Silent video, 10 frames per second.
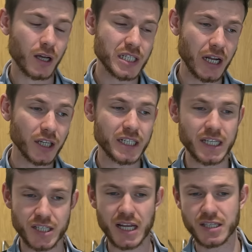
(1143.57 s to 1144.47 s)
Like I said, I did
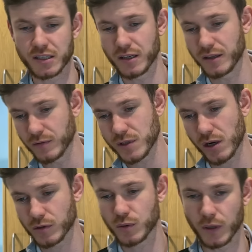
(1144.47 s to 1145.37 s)
this test and the
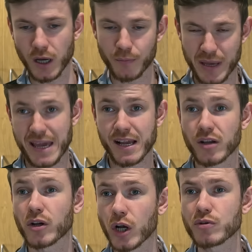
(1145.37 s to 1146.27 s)
results were a bit
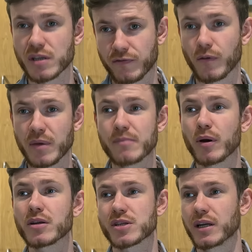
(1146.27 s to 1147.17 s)
inconclusive for me
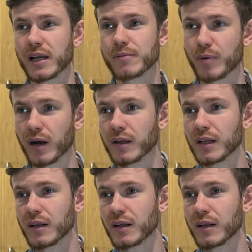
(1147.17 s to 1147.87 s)
personally, but